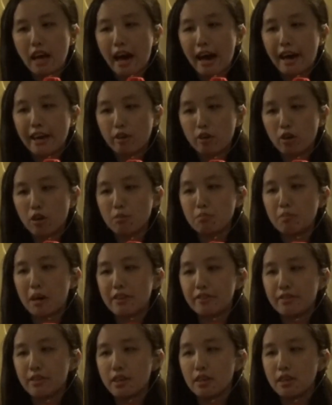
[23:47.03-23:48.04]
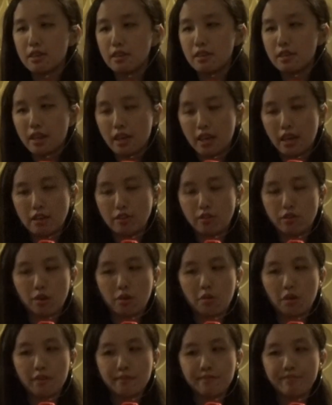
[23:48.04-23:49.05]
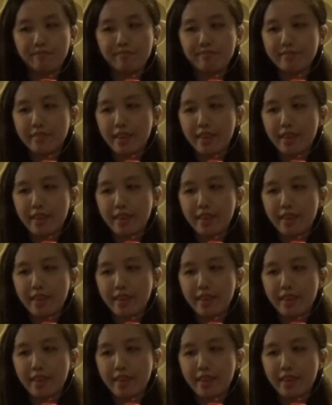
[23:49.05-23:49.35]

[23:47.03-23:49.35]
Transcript: icon button, and so on.